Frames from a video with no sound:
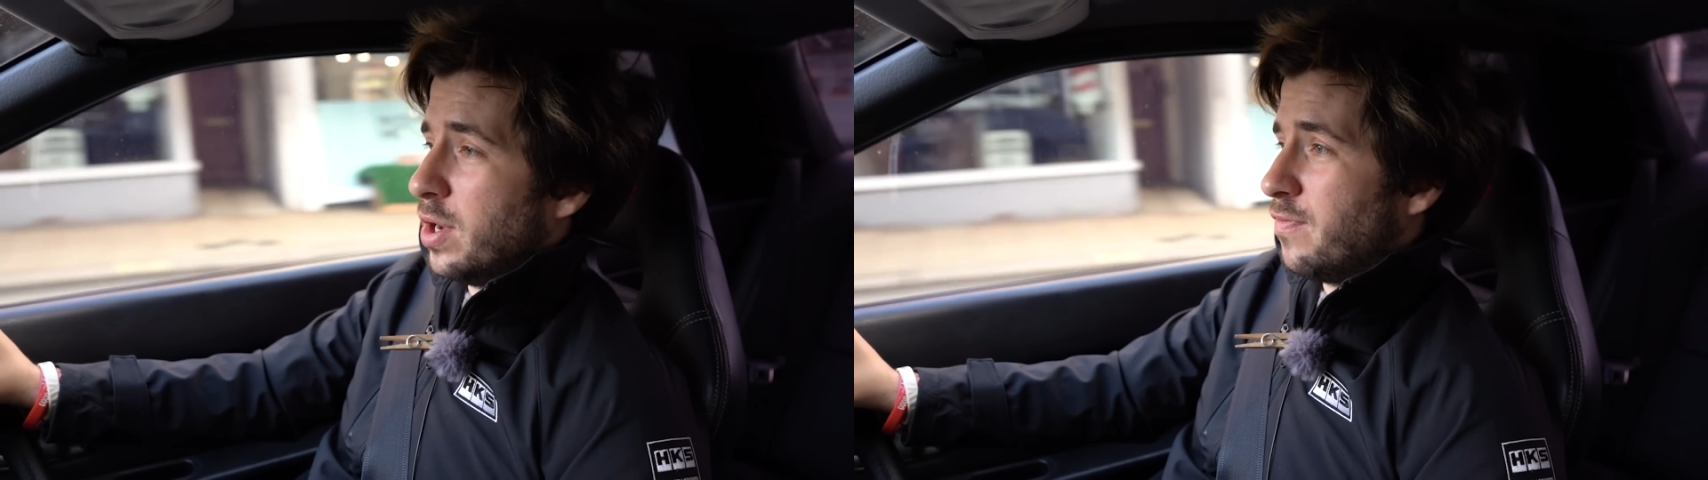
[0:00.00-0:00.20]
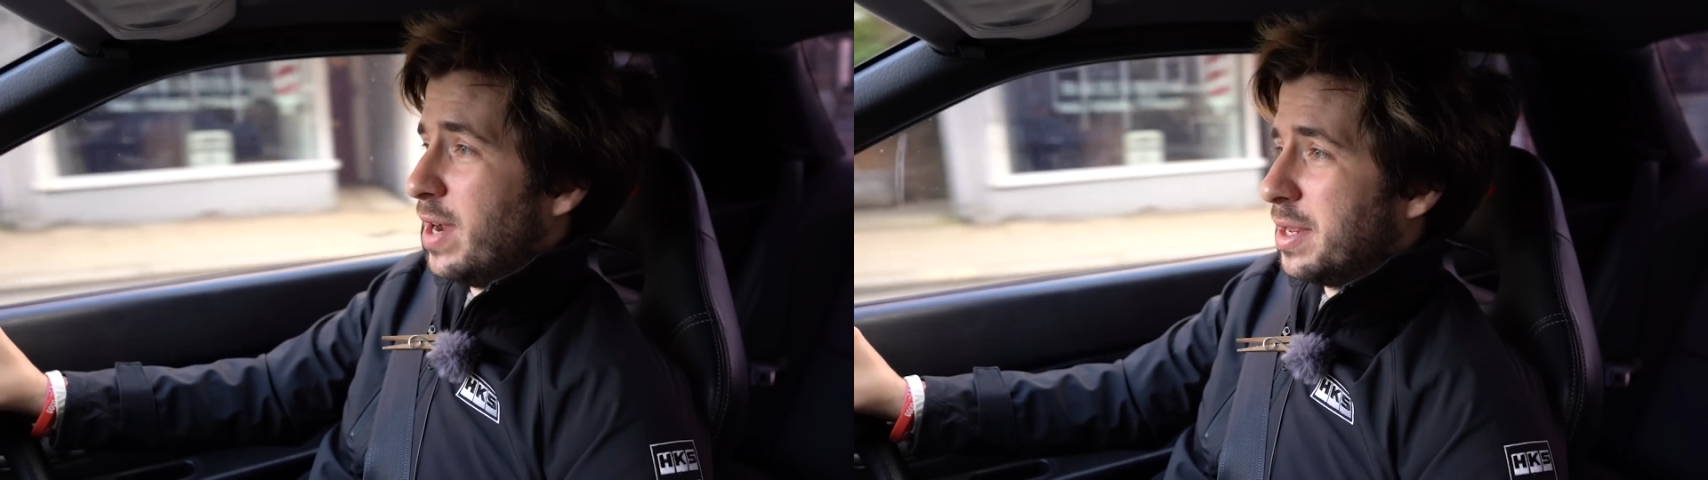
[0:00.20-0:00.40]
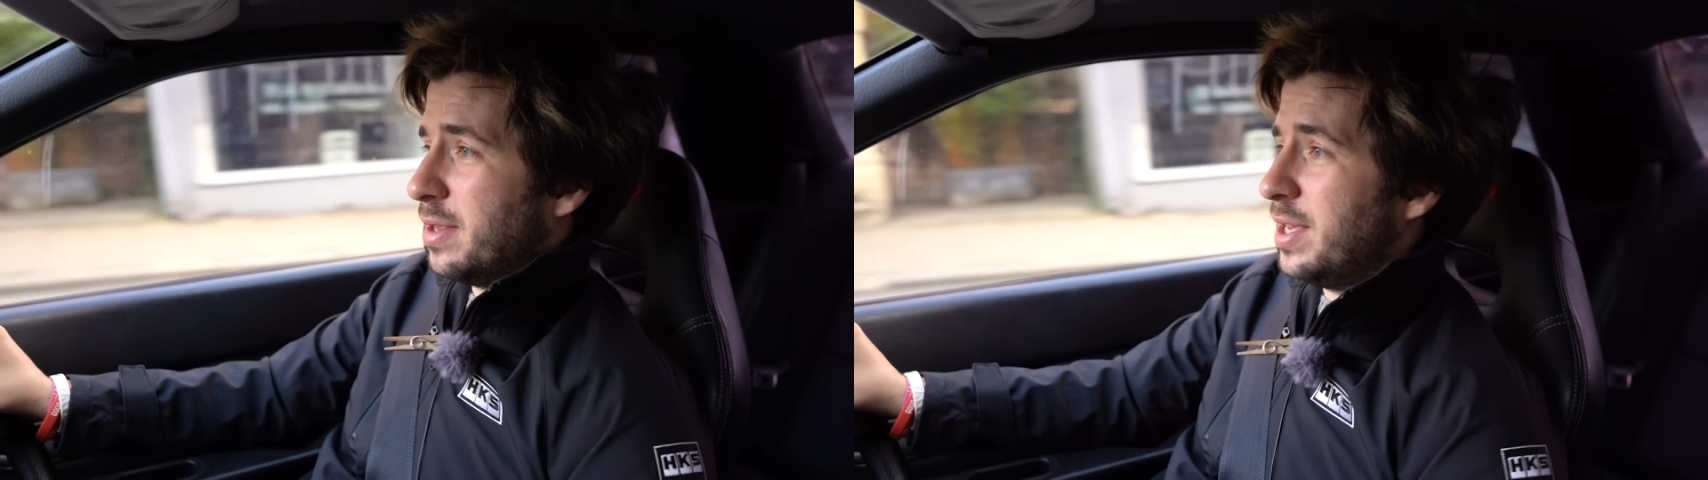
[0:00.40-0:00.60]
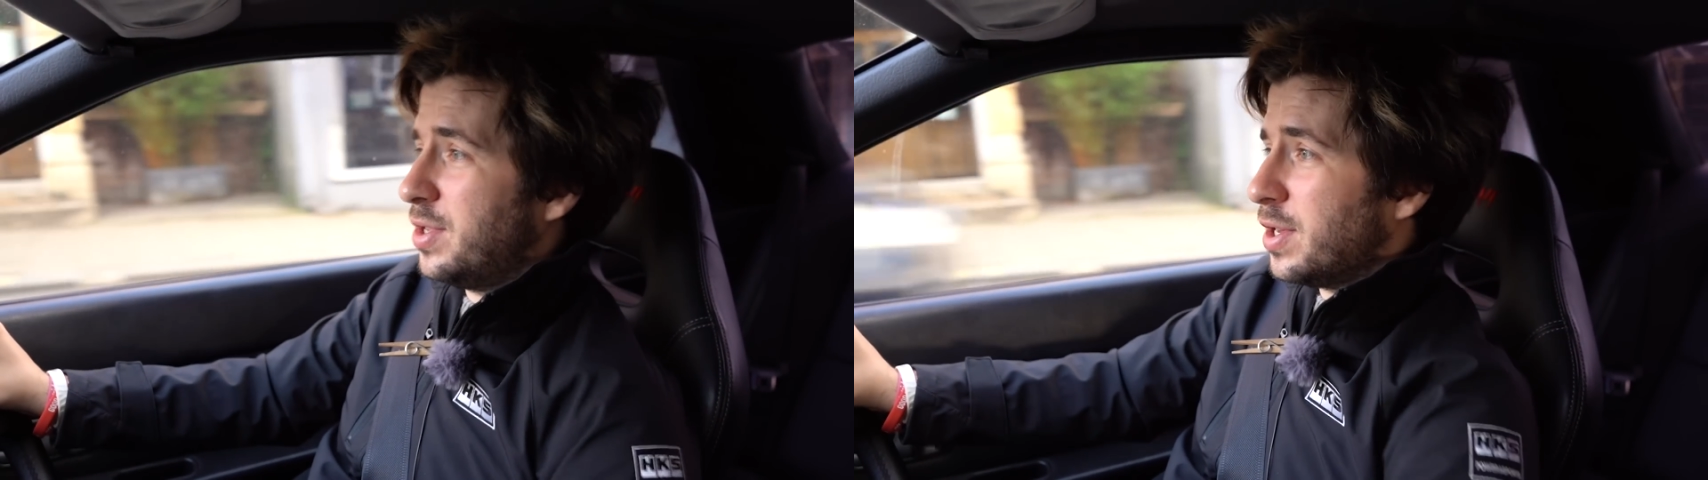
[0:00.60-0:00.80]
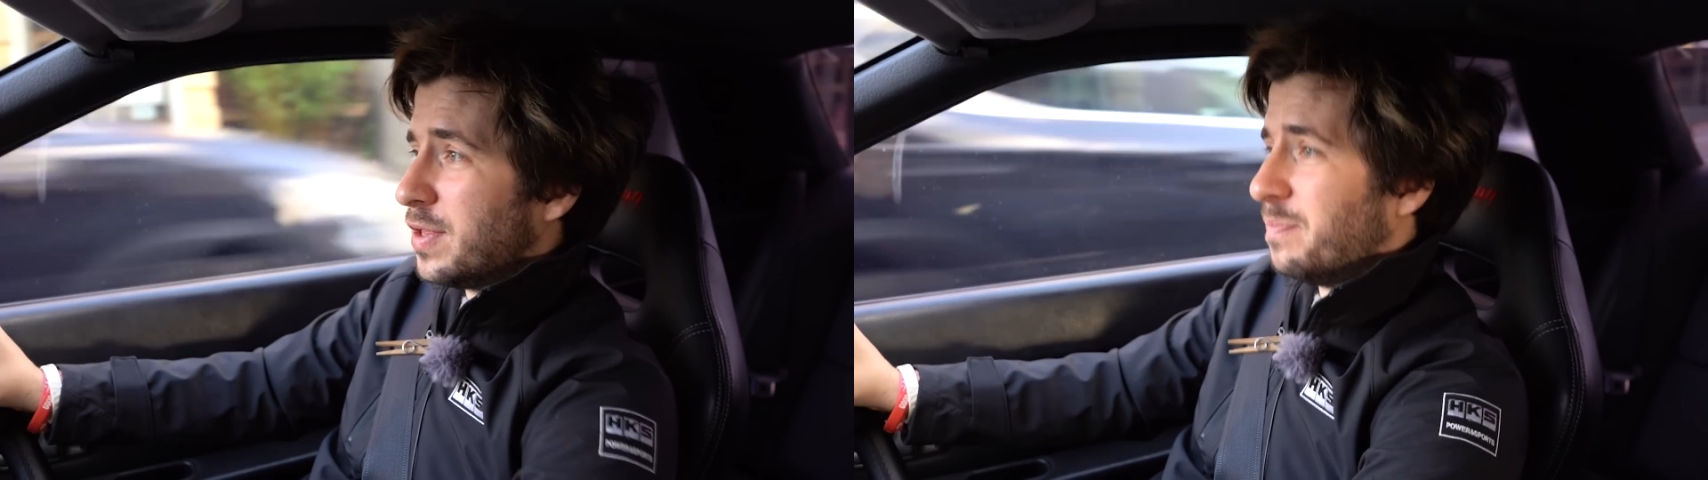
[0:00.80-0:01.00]
recently
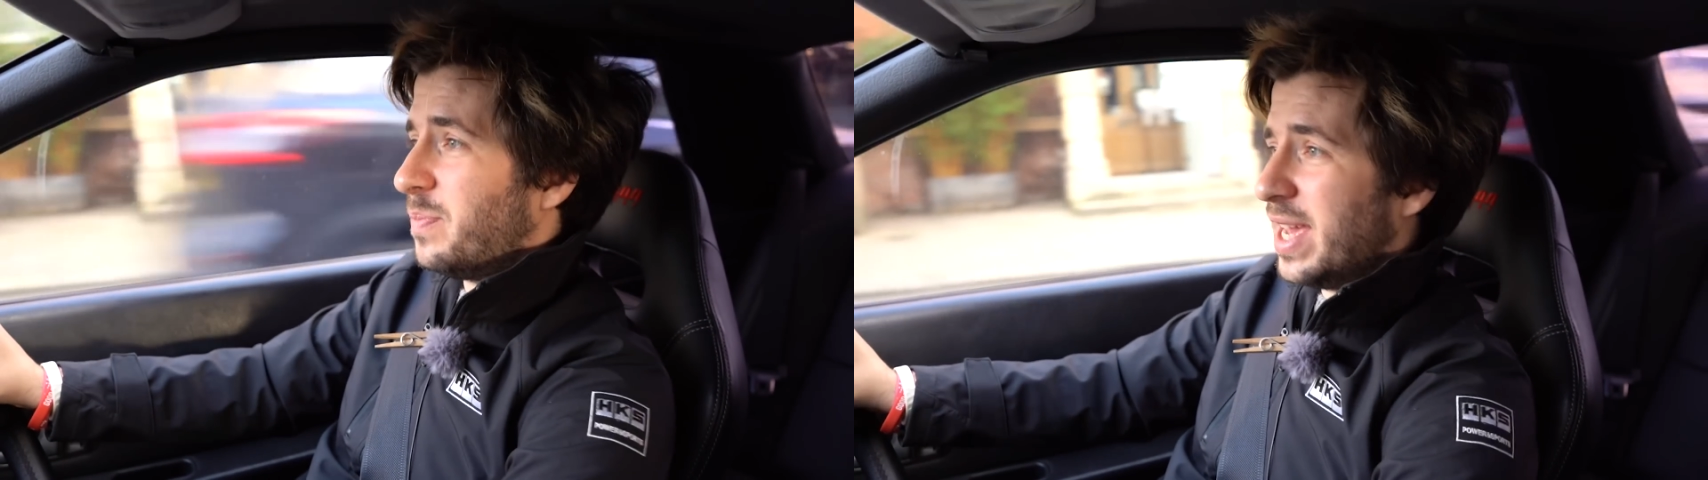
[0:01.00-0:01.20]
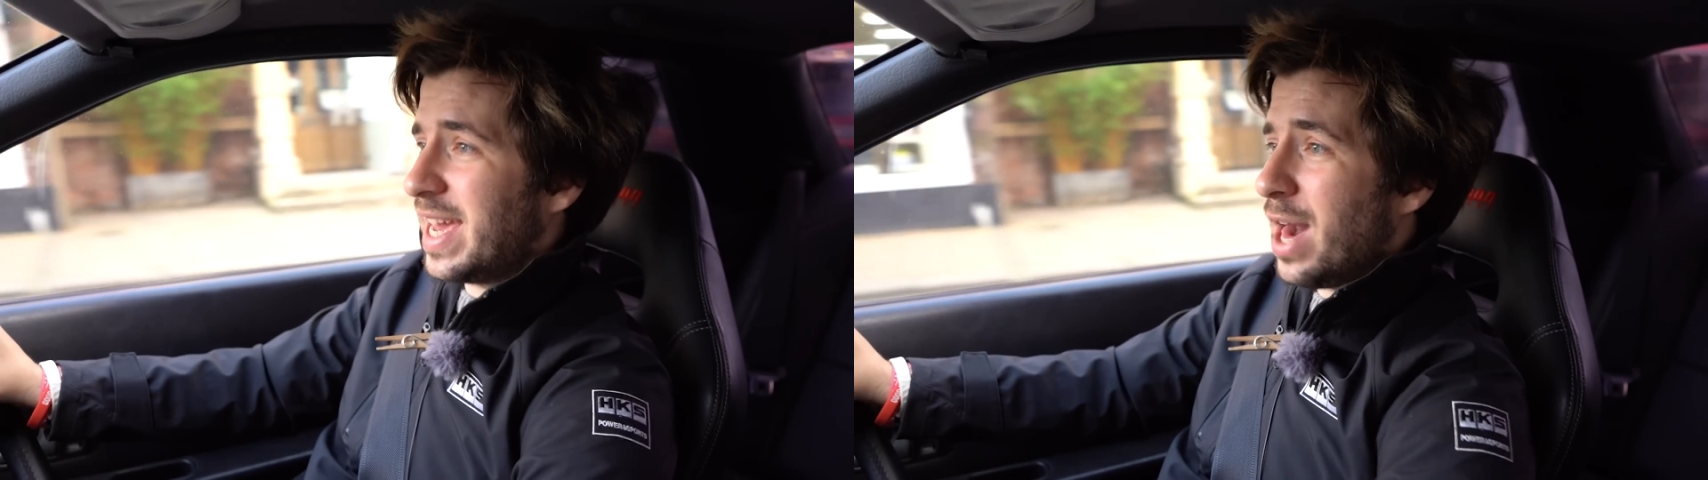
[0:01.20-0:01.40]
just being